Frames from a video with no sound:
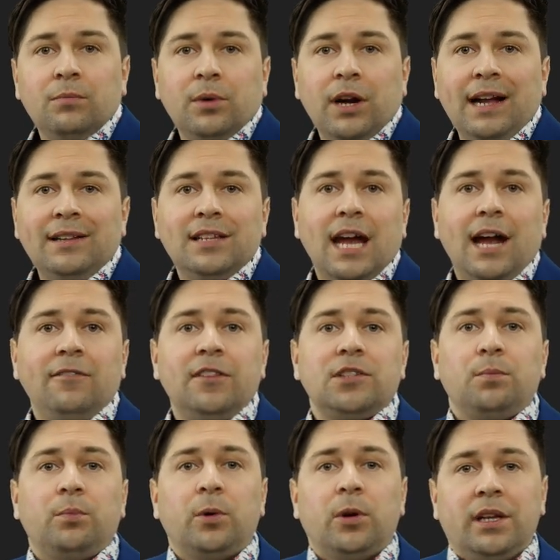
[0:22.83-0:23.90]
brands have this
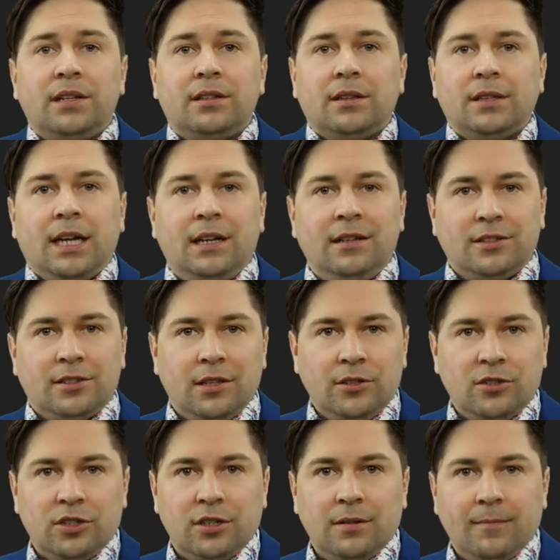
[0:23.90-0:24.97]
brilliant lighting
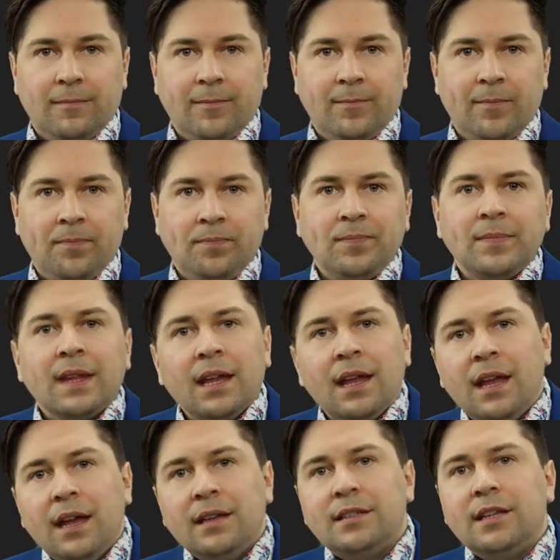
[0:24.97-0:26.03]
solution.
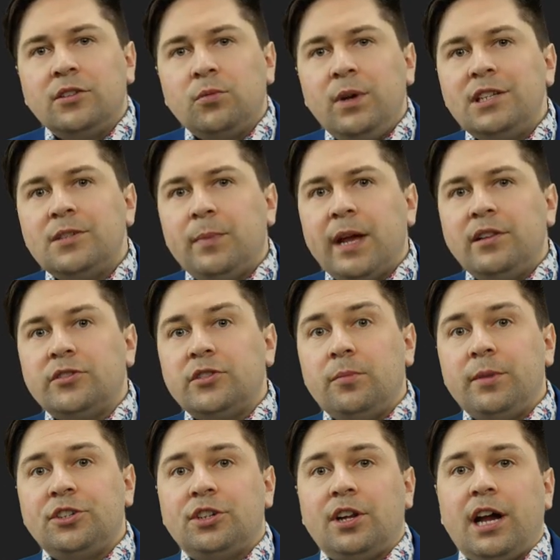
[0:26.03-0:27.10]
Since we spend so
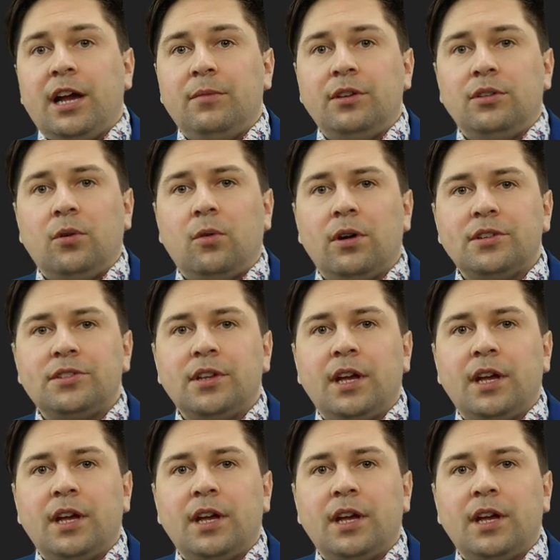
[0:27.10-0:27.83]
much time indoors,